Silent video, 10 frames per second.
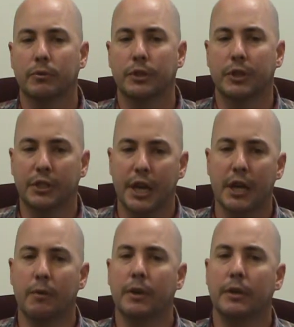
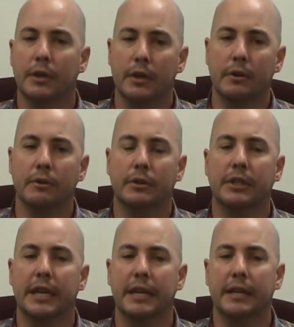continuing to use
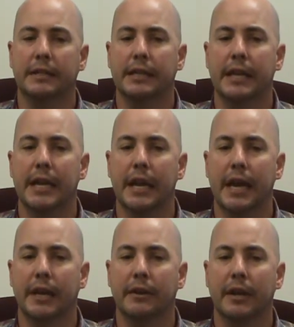DDC
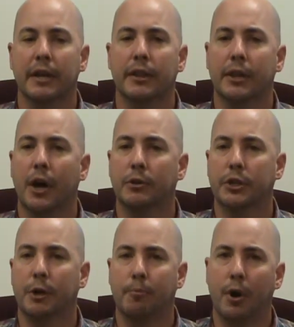and the
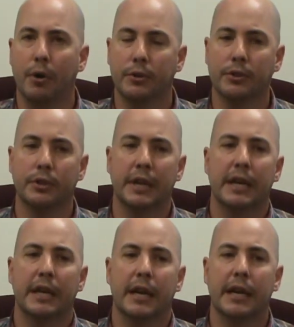coaching approach
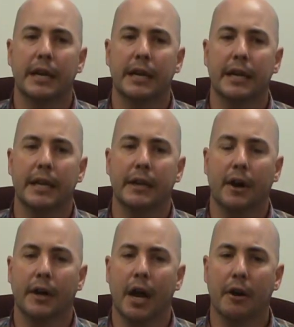in
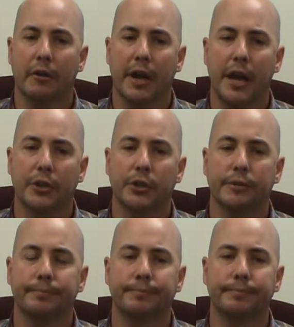our congregation,